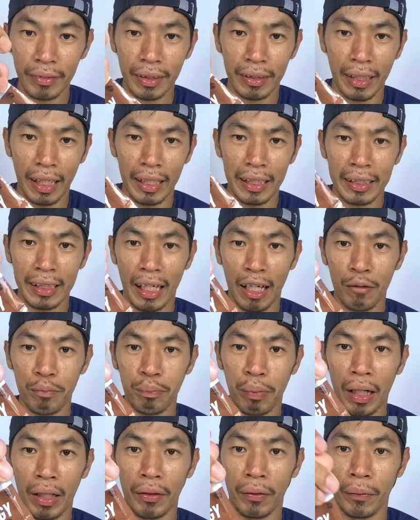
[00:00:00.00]
There's
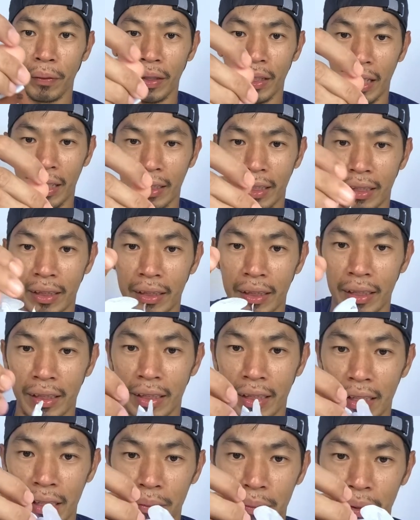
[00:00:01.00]
half part over here. I think
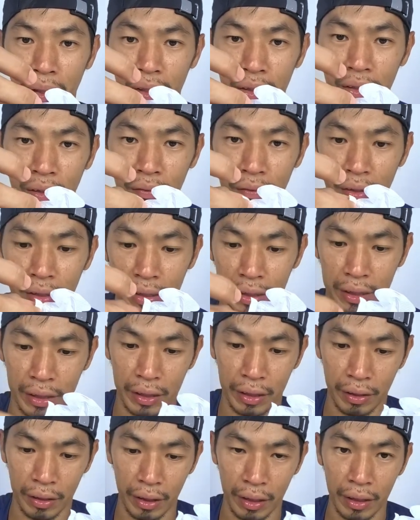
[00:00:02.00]
this is because of the
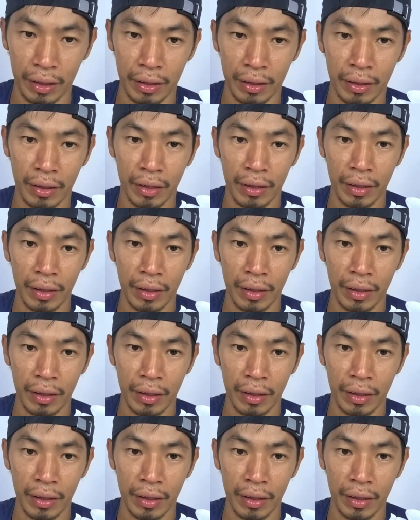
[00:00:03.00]
sealant.